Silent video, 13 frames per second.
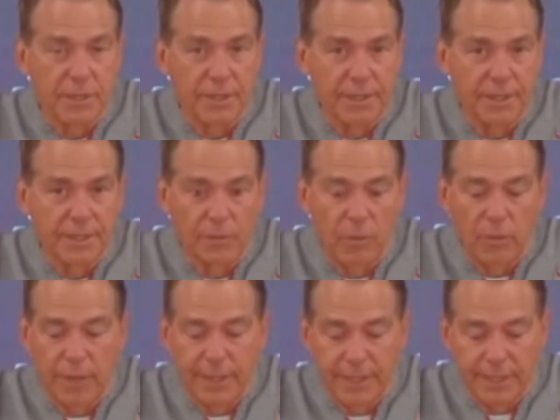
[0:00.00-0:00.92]
That's what we
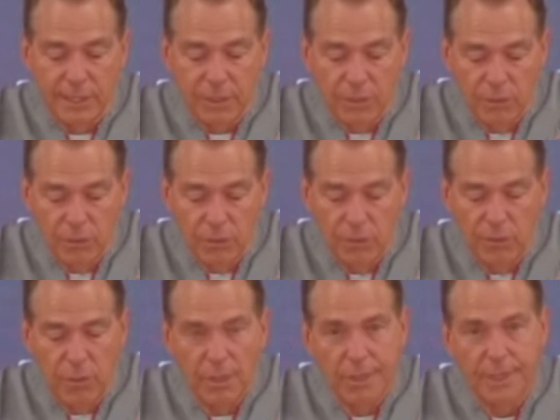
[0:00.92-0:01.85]
need to do.
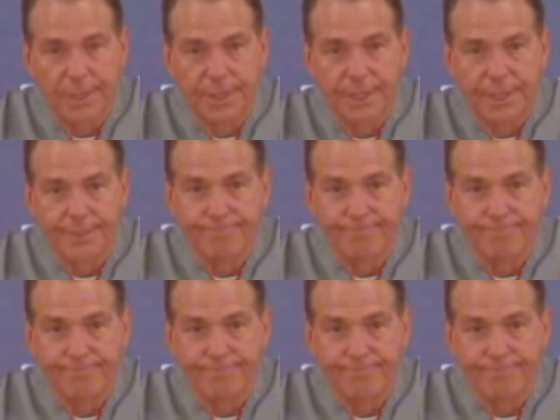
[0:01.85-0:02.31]
Um,